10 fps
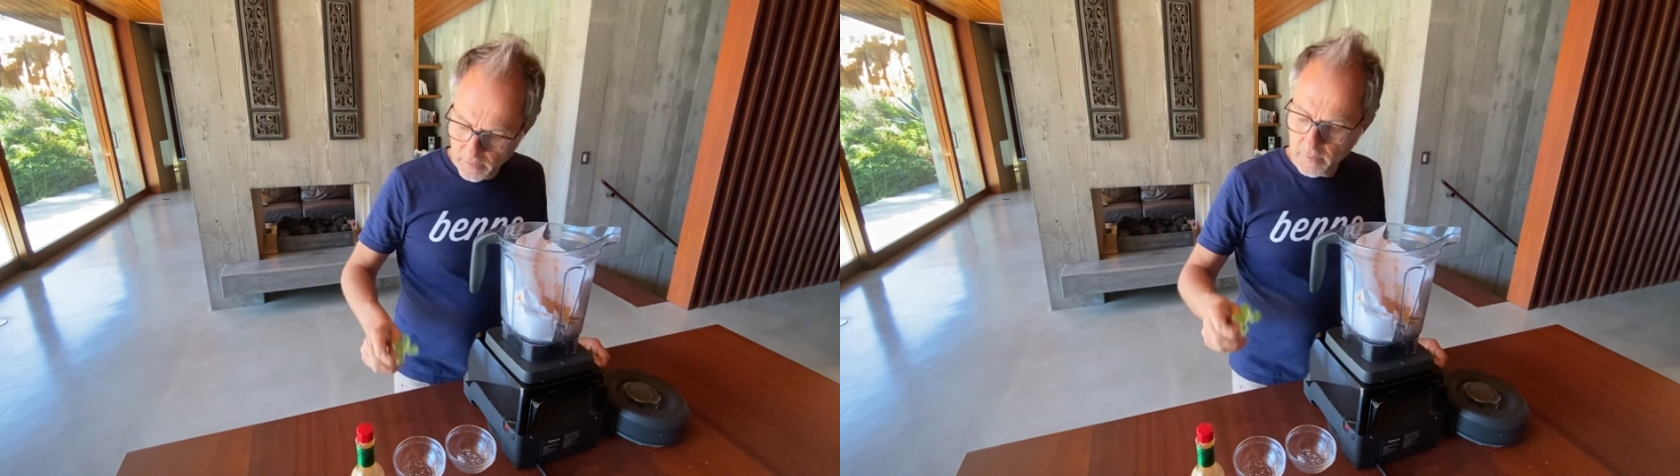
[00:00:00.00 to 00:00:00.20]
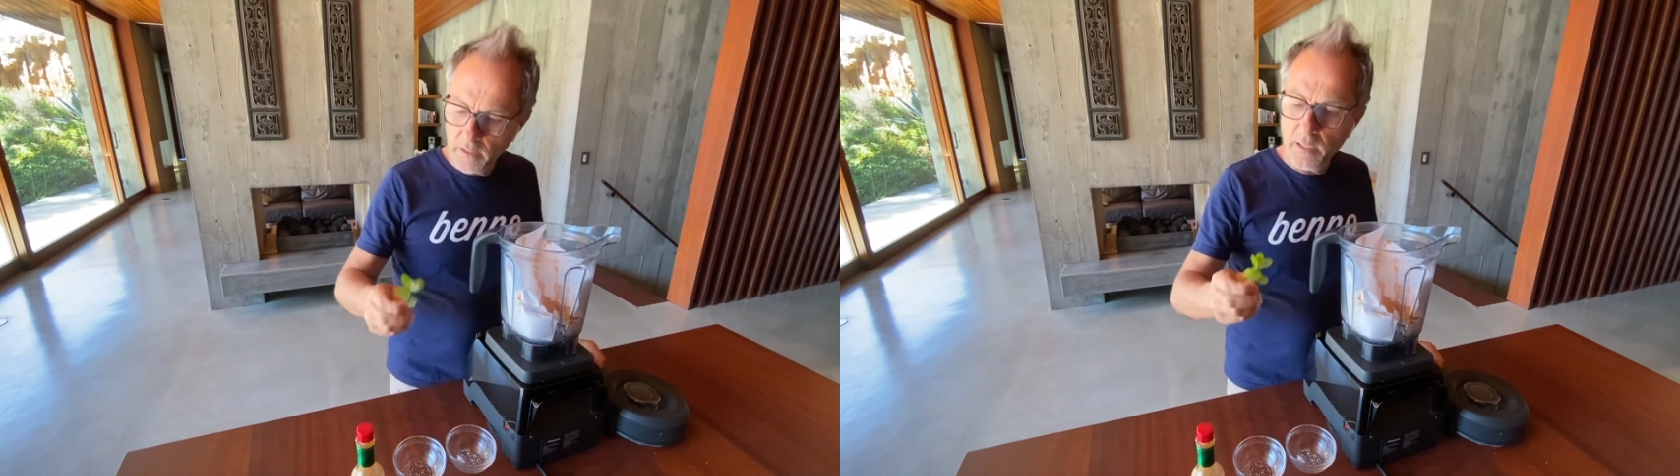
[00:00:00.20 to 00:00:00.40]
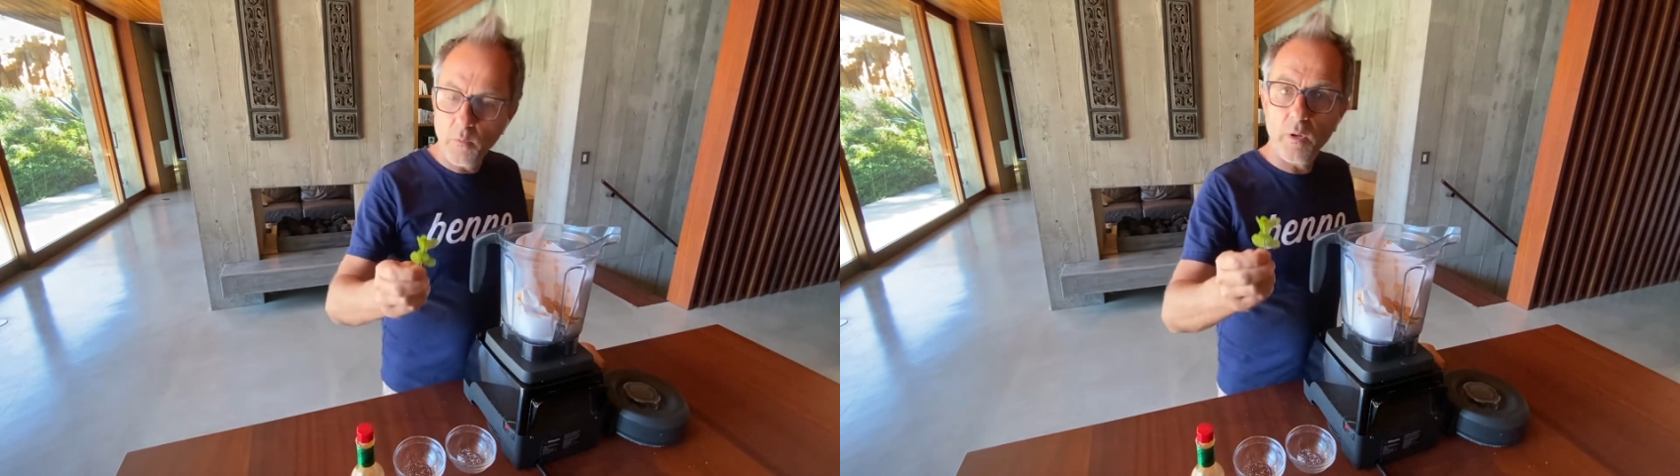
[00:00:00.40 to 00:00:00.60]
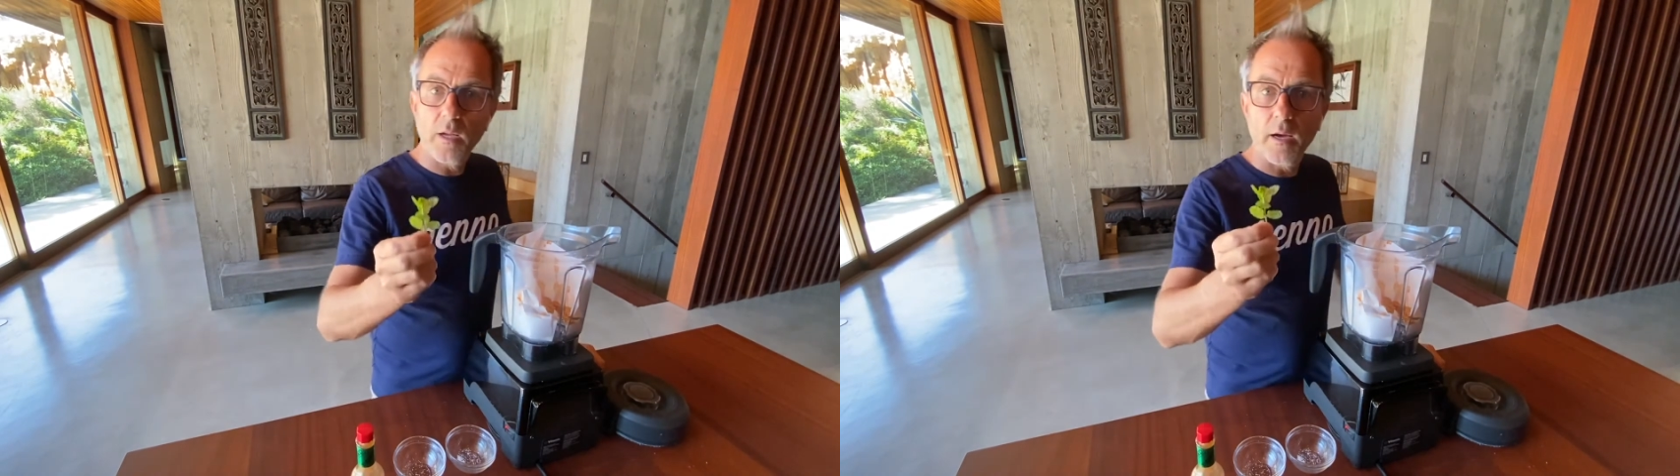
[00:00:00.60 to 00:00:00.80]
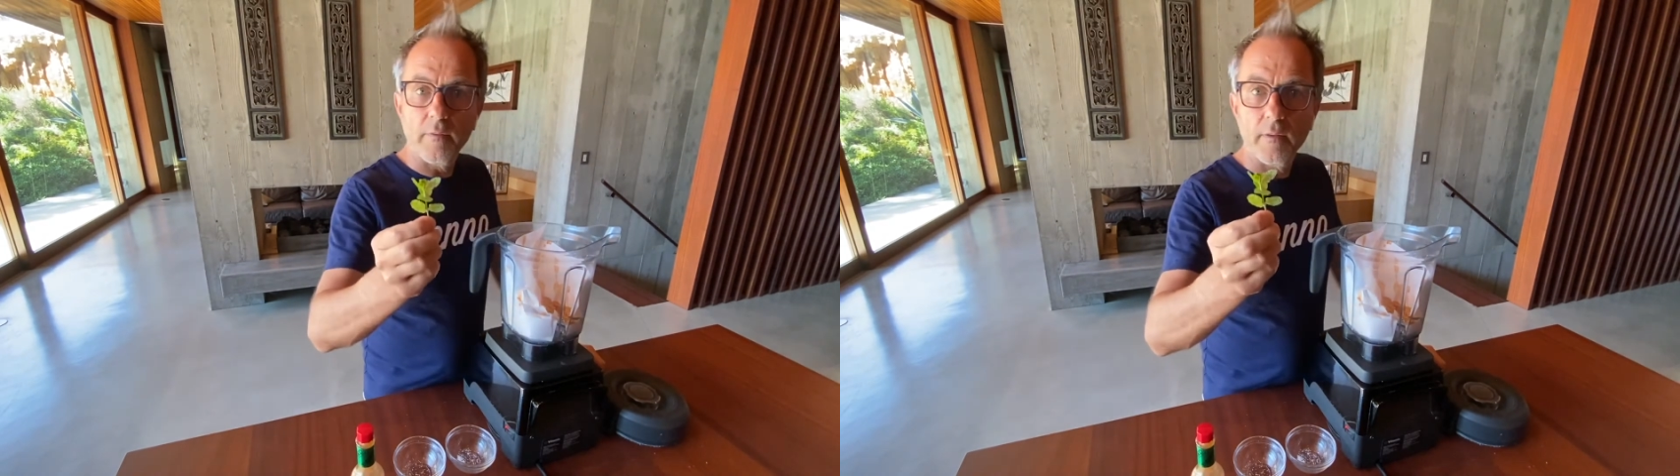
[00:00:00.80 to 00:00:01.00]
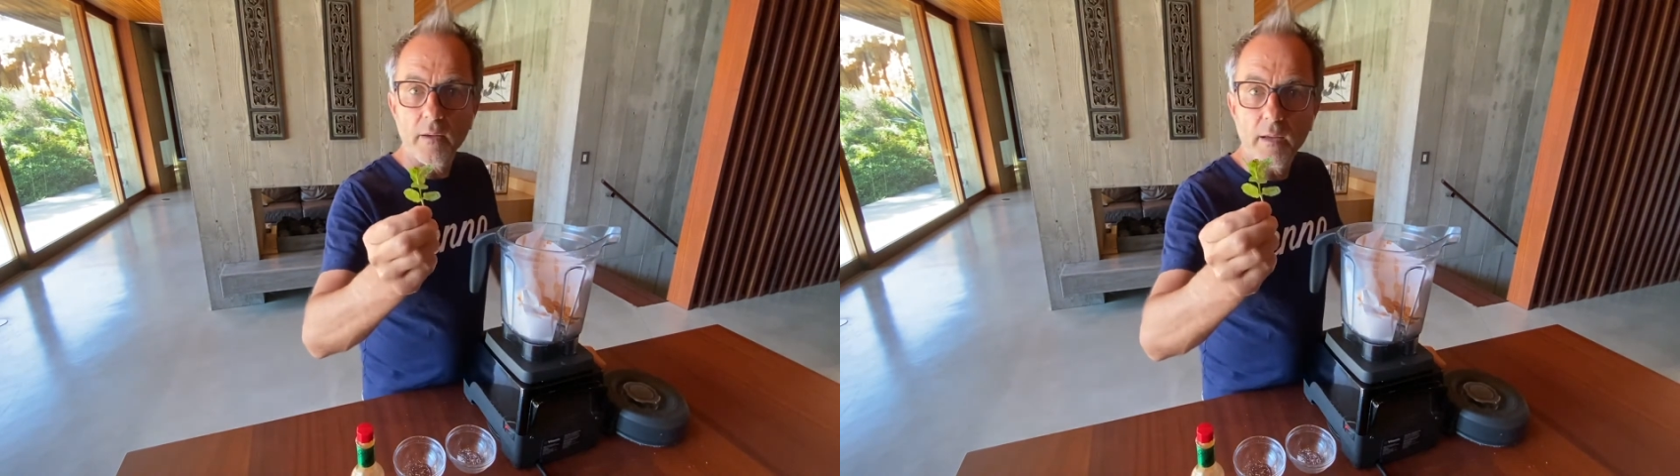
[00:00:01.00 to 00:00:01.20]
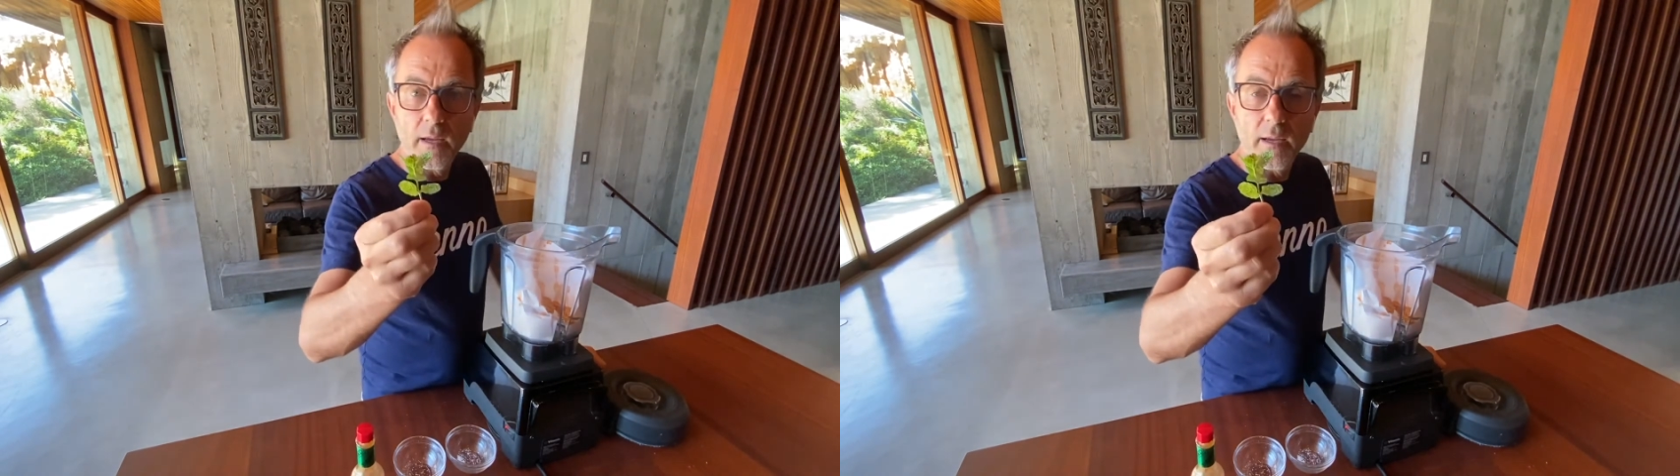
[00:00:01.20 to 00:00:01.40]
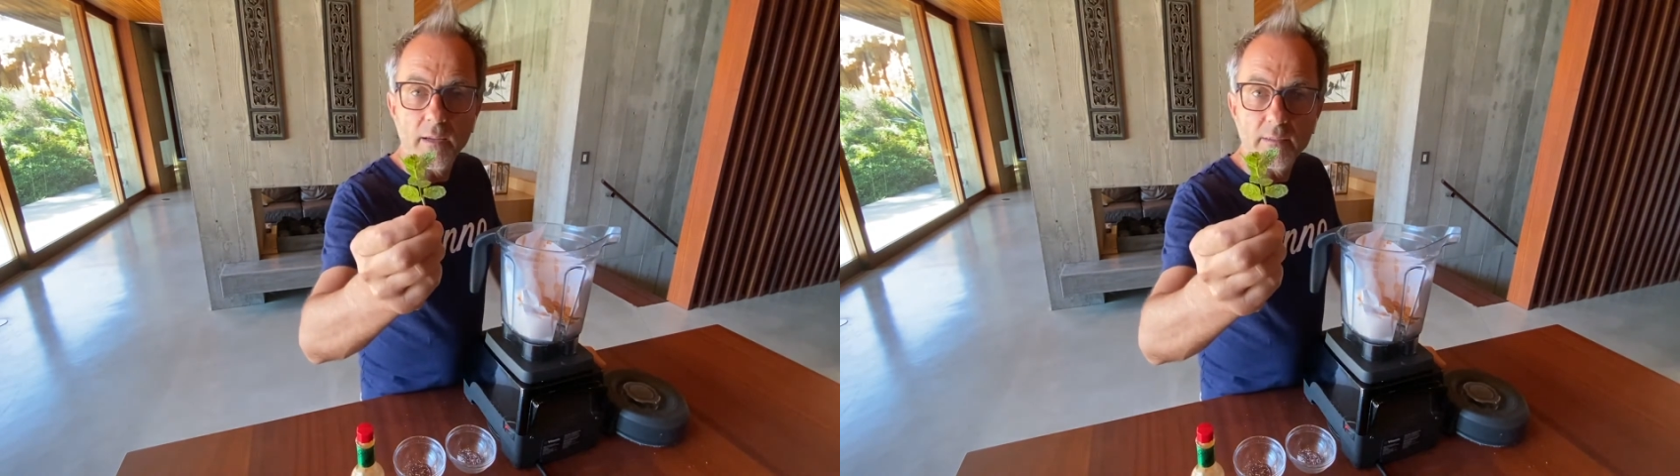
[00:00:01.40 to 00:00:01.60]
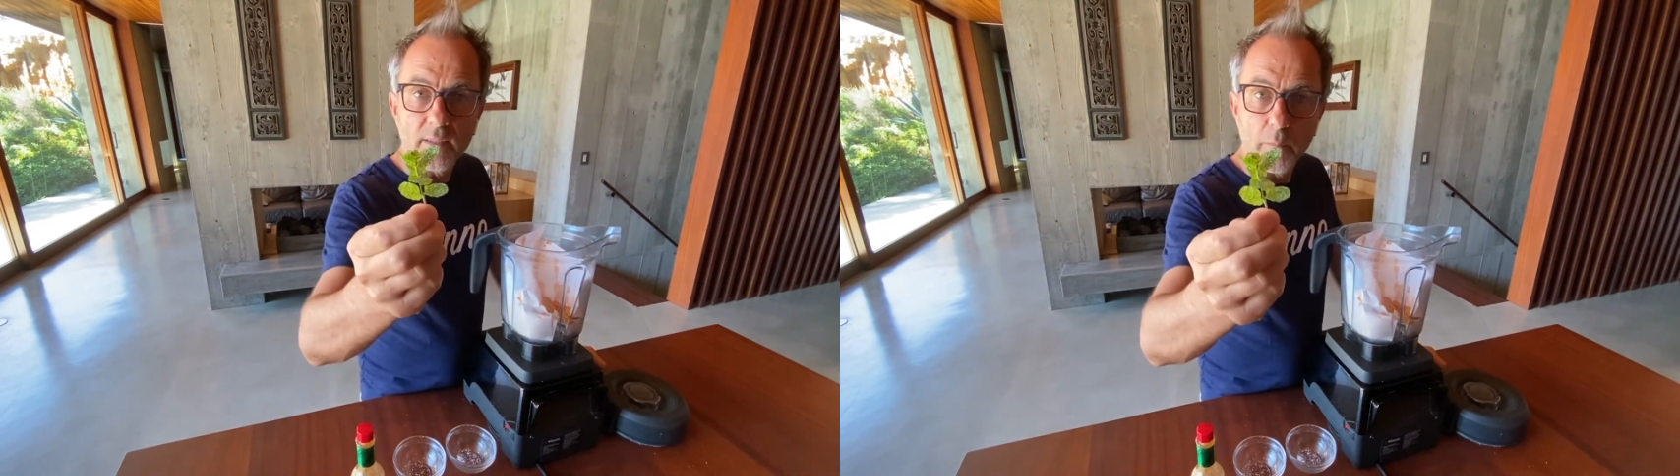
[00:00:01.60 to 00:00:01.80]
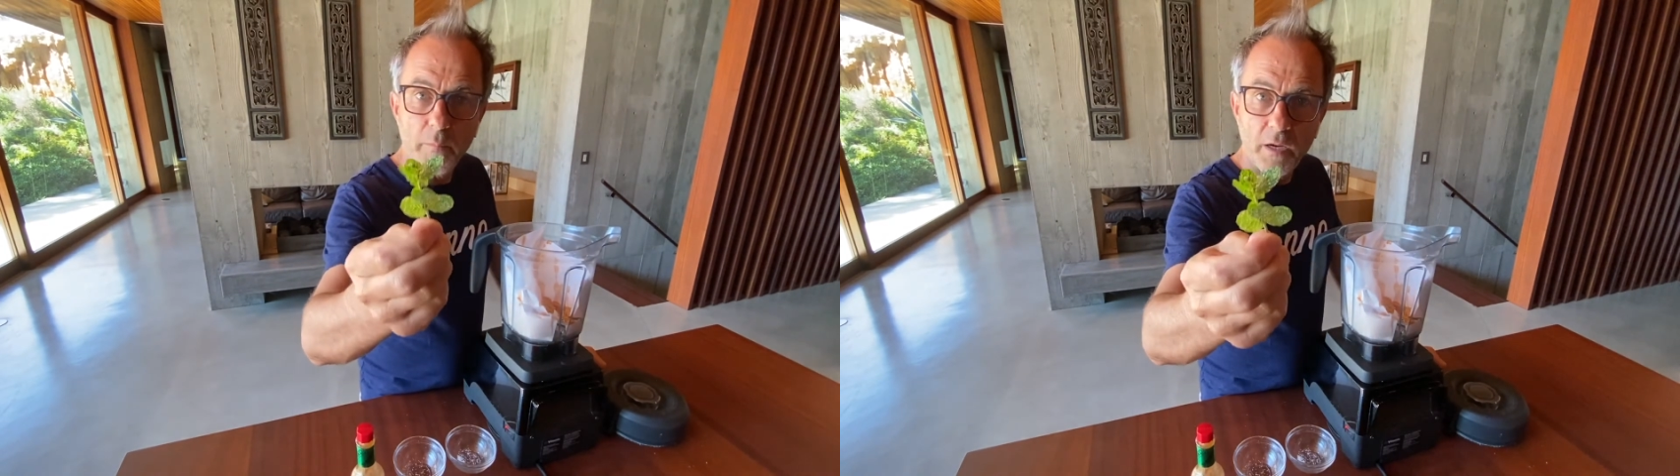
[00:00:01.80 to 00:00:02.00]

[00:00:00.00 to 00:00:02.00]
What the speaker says: then here we got some